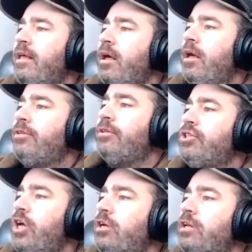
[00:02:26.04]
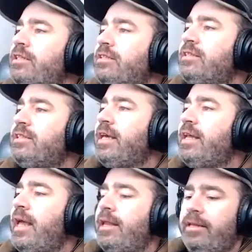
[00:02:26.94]
the journalist at
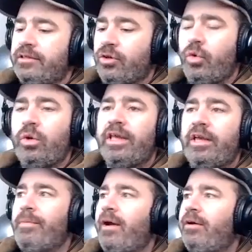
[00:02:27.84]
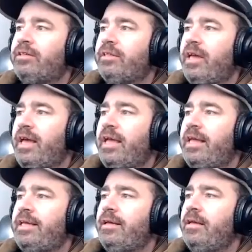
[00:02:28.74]
CNN is calling him out as
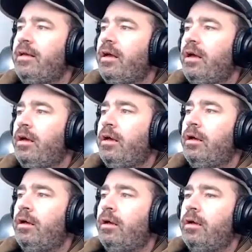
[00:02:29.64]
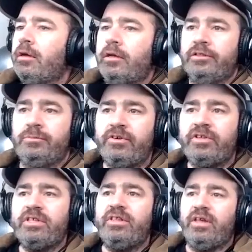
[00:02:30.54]
a
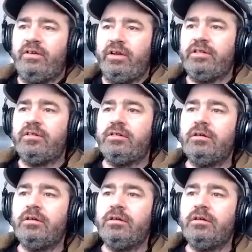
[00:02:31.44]
conspiracy theorist,